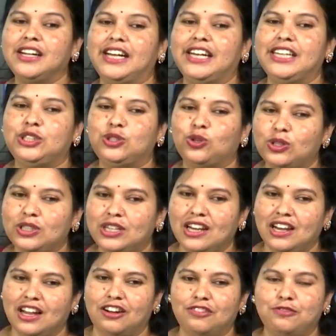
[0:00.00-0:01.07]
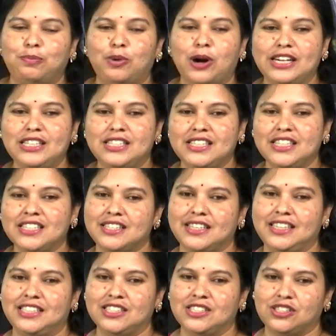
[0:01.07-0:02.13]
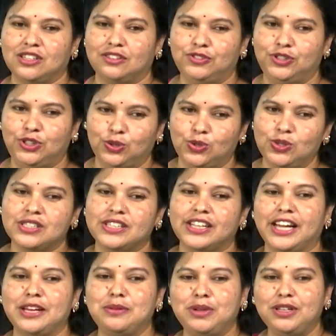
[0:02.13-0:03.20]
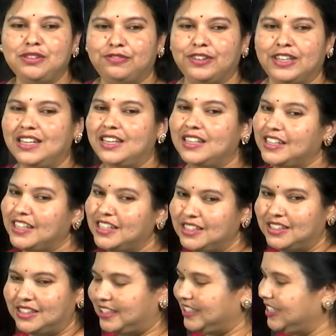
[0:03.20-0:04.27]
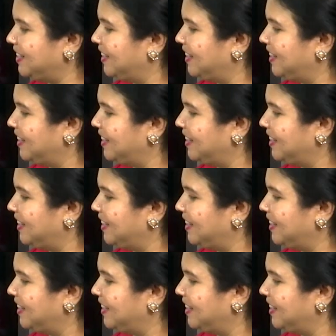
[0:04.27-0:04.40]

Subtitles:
a total of 0.6 liters of juice can be filled in 3